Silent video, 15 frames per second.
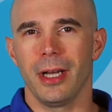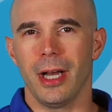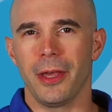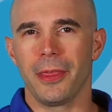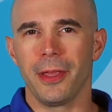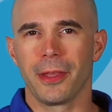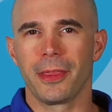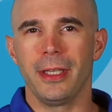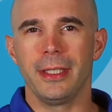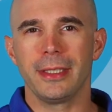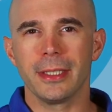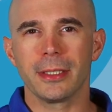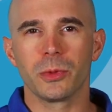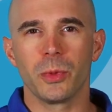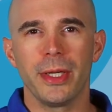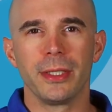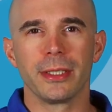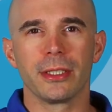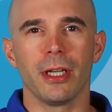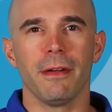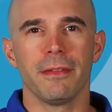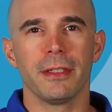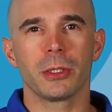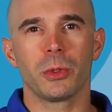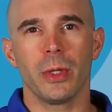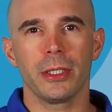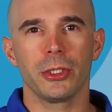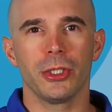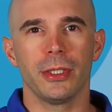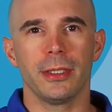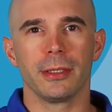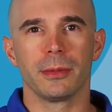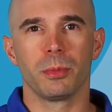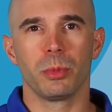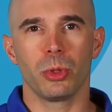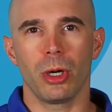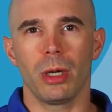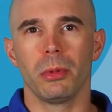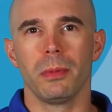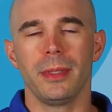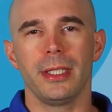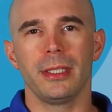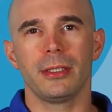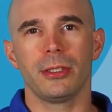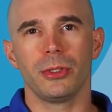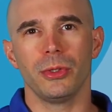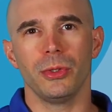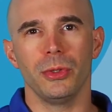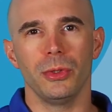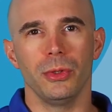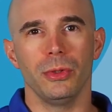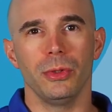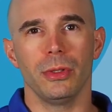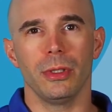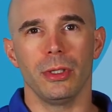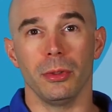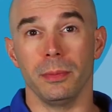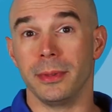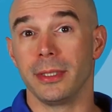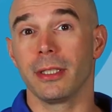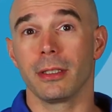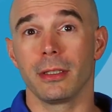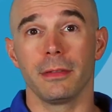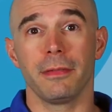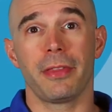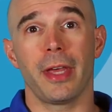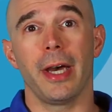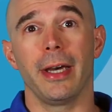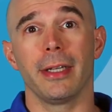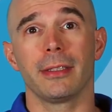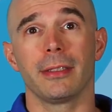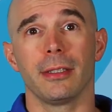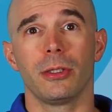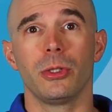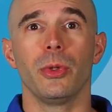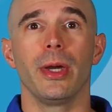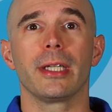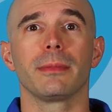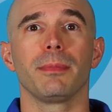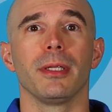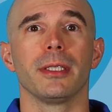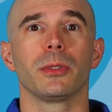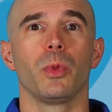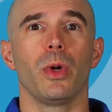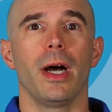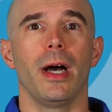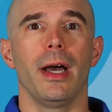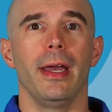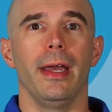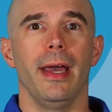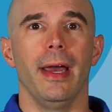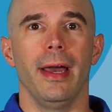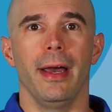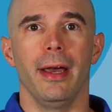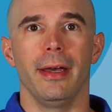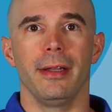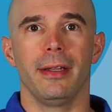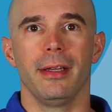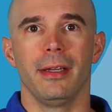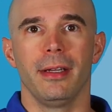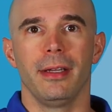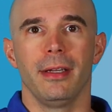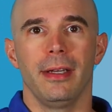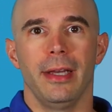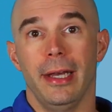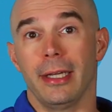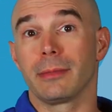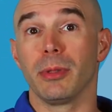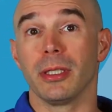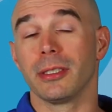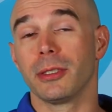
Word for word: I think the easiest way to solve this question is probably to observe that 2x plus y and x plus